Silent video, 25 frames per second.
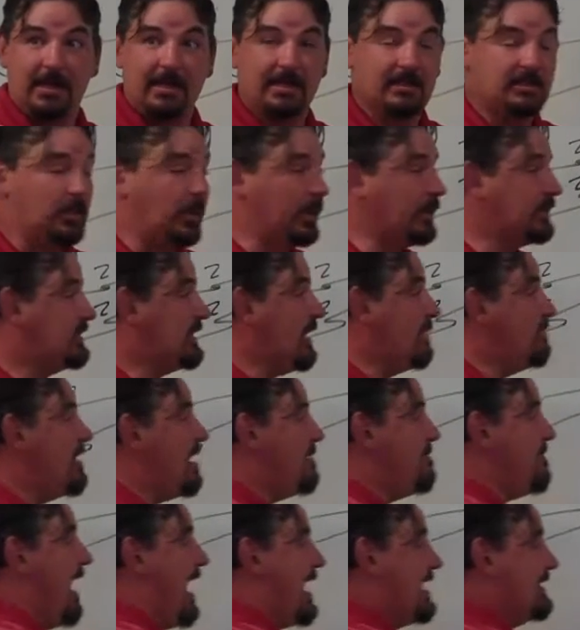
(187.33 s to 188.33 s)
So our
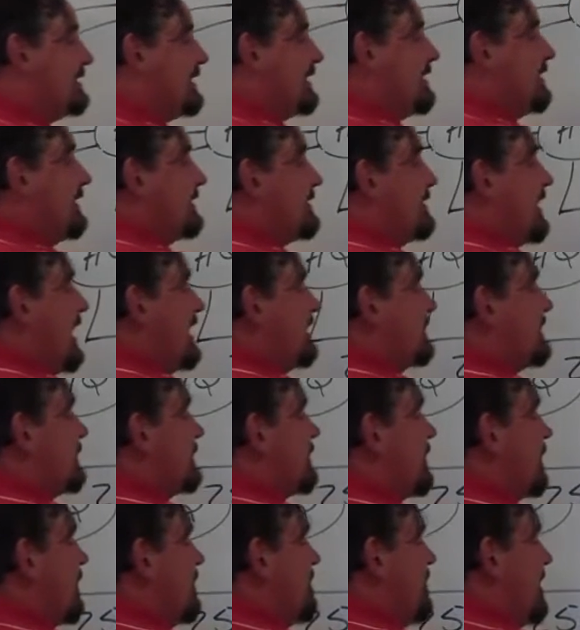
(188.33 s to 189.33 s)
subnet mask in this case
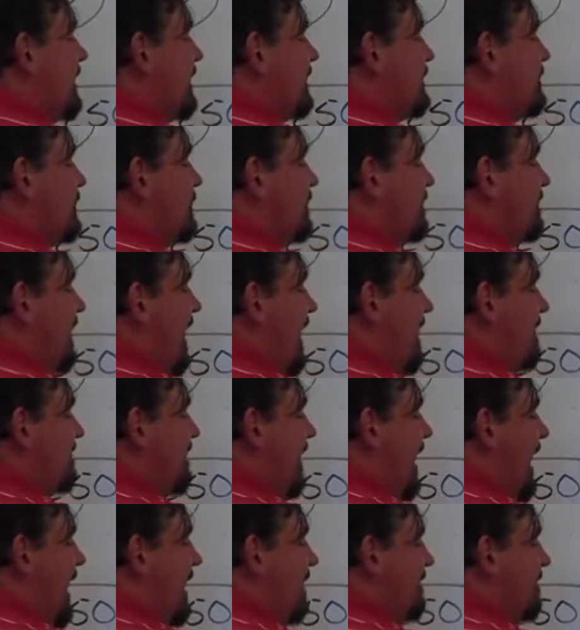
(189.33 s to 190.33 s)
is going to be a
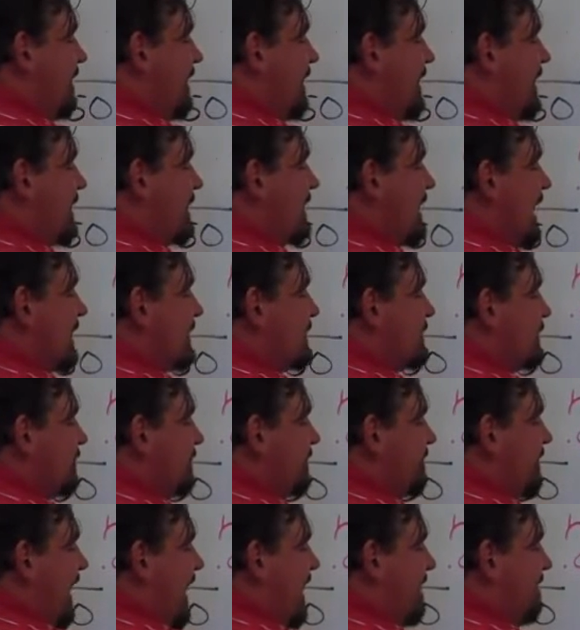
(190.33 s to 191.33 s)

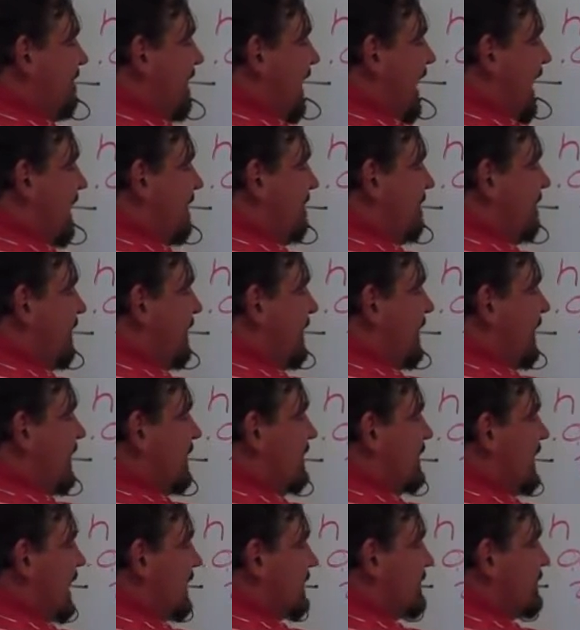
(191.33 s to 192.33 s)

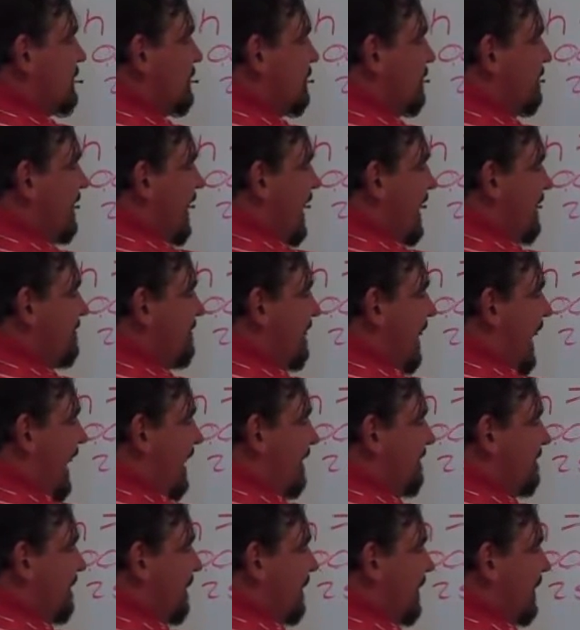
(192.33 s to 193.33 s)

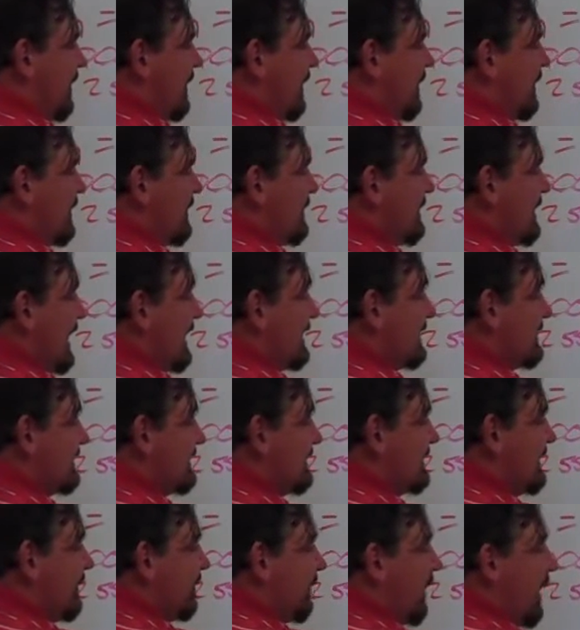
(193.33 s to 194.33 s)

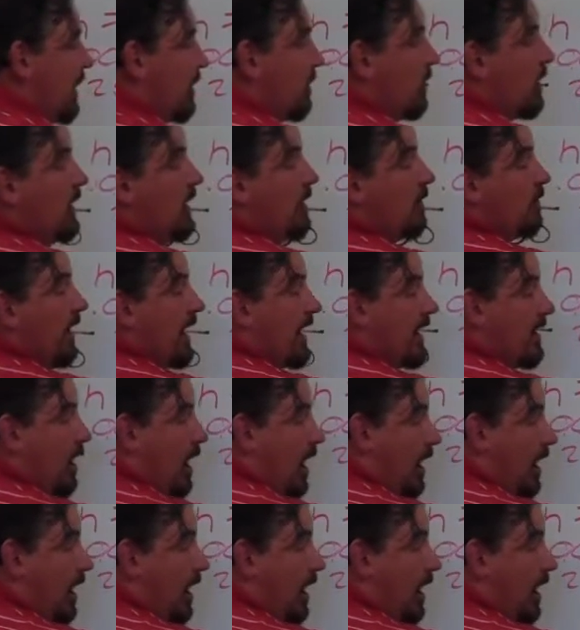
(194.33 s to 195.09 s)
255.255.255.0, right?